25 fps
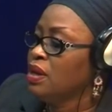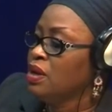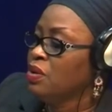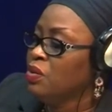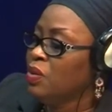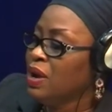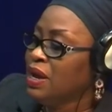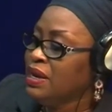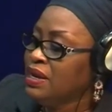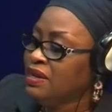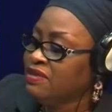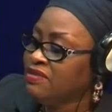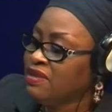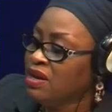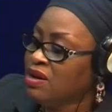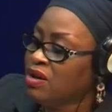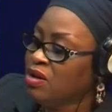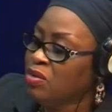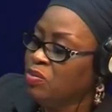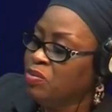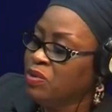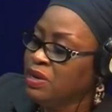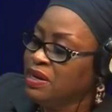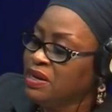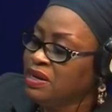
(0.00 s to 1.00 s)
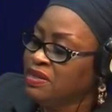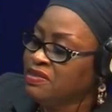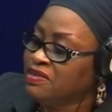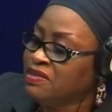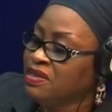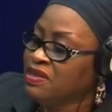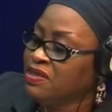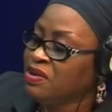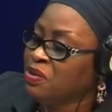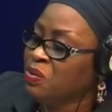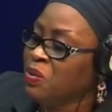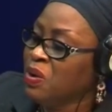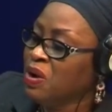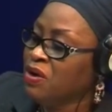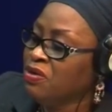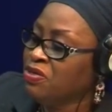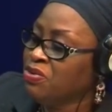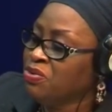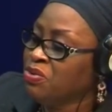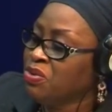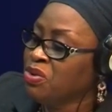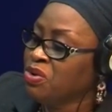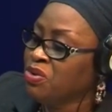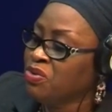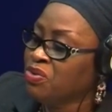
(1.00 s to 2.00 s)
Whiners and complainers see the world
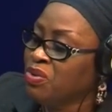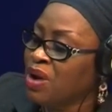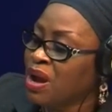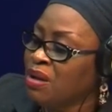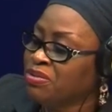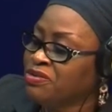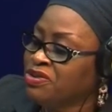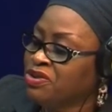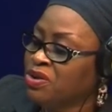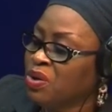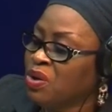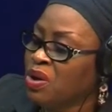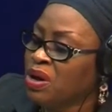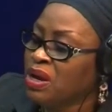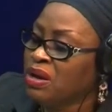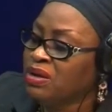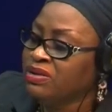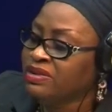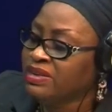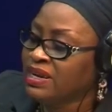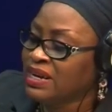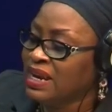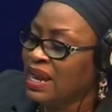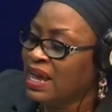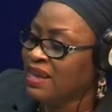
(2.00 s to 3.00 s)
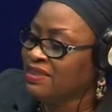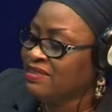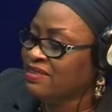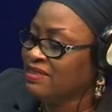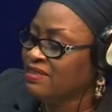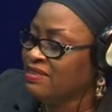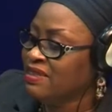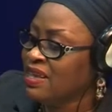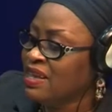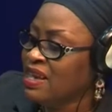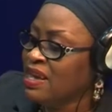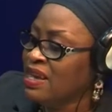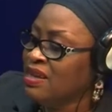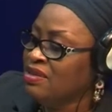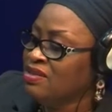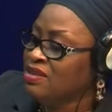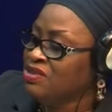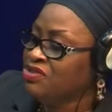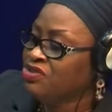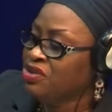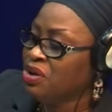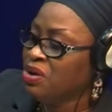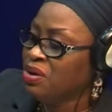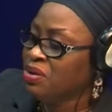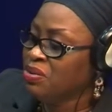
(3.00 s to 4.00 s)
through craft-colored glasses. They
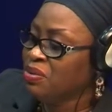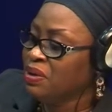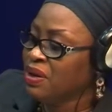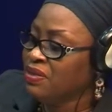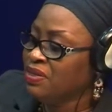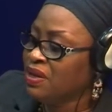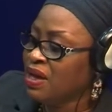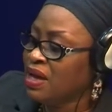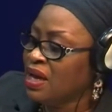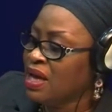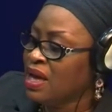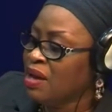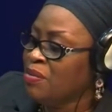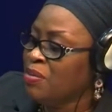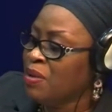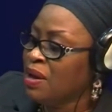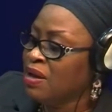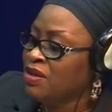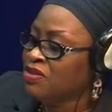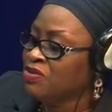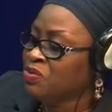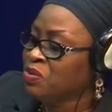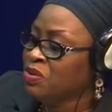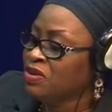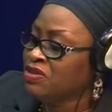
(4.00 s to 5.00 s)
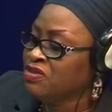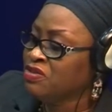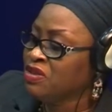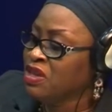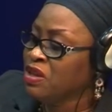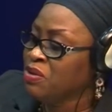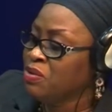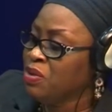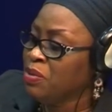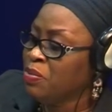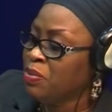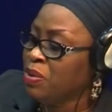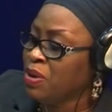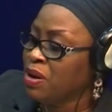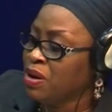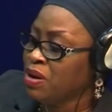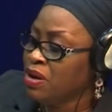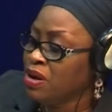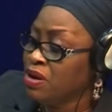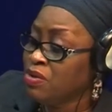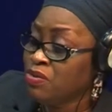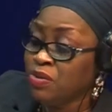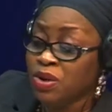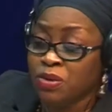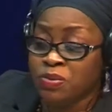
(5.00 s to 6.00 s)
talk rather about what's
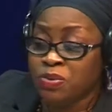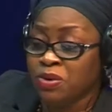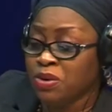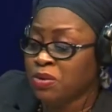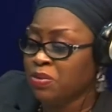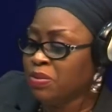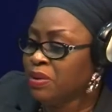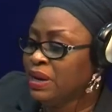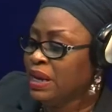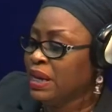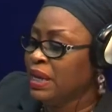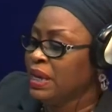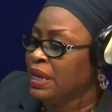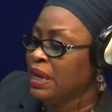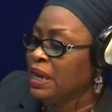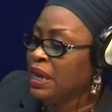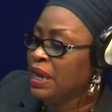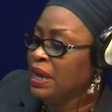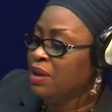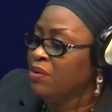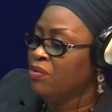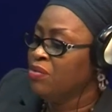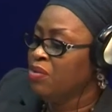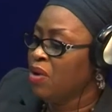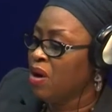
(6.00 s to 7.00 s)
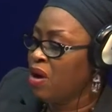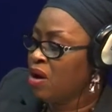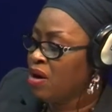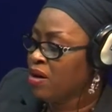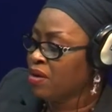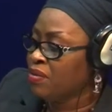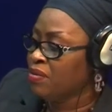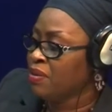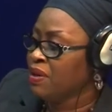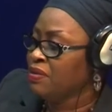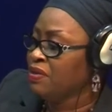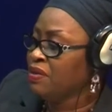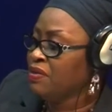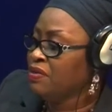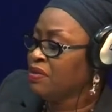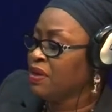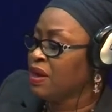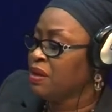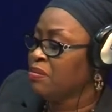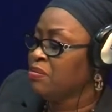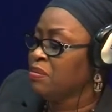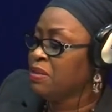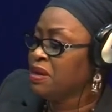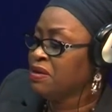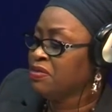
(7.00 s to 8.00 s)
irreparably wrong rather
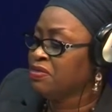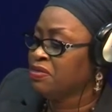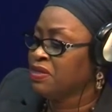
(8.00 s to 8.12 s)
than make